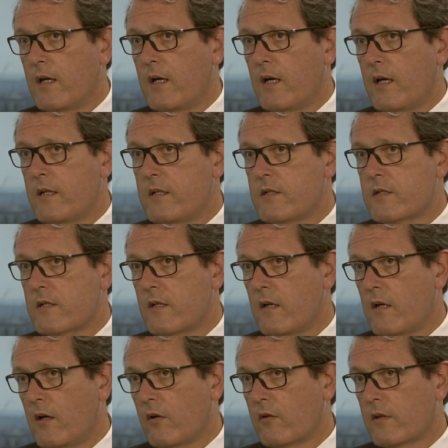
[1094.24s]
And
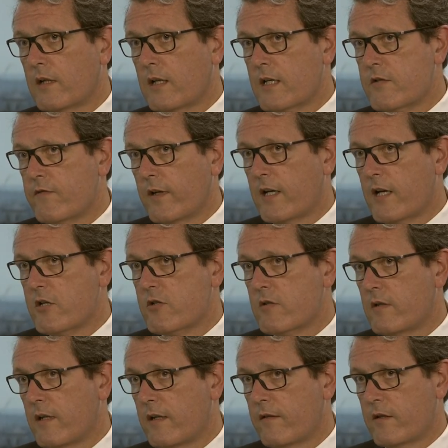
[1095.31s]
on
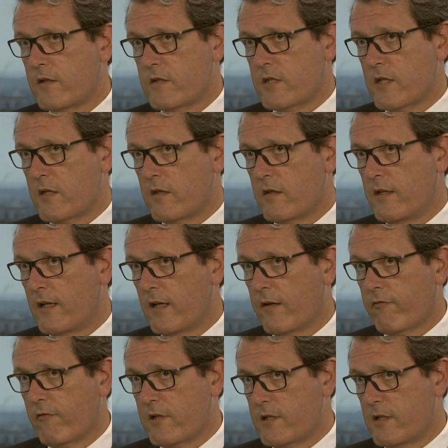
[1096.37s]
classification, they considered the
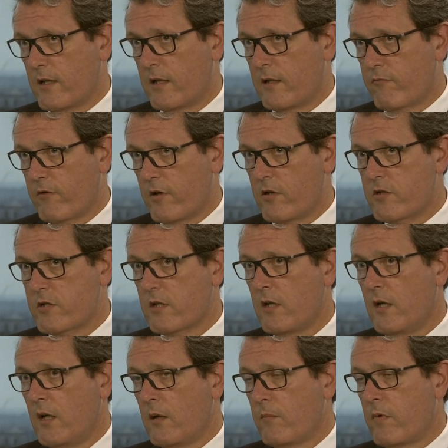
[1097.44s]
IFRS 9 approach,
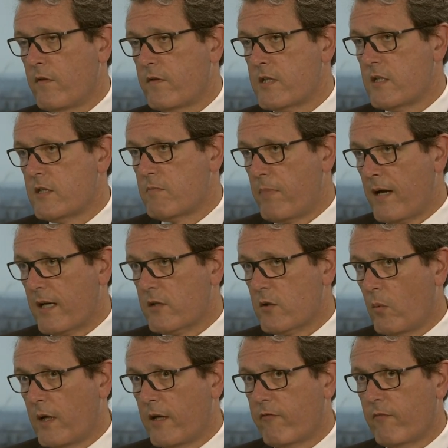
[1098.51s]
but have since
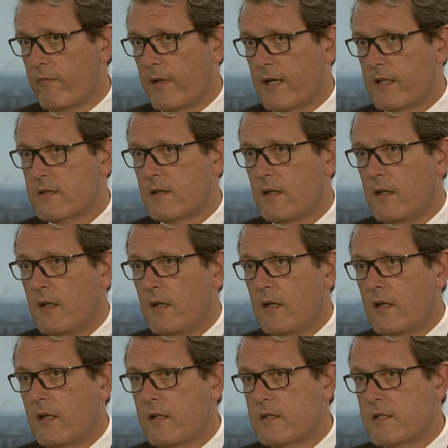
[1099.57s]
backed away from that,
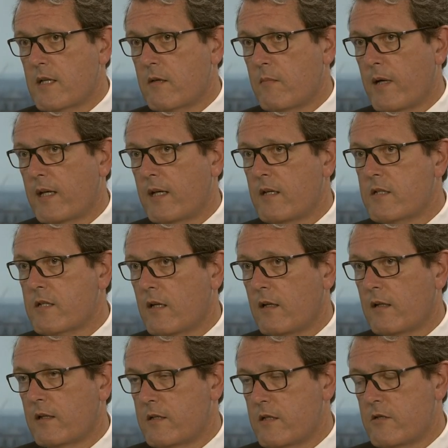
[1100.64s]
and instead are making
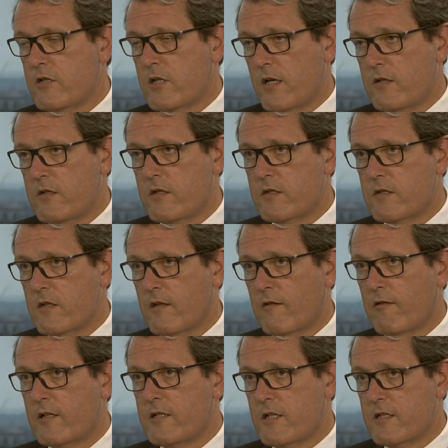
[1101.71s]
targeted changes to
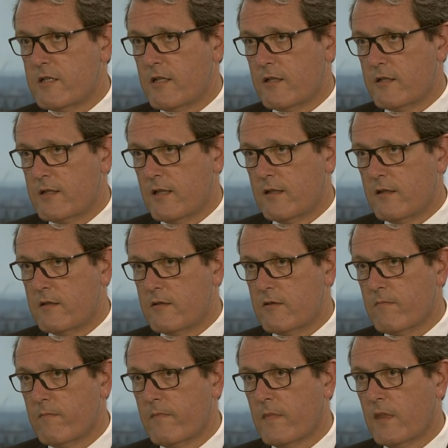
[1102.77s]
their existing standards.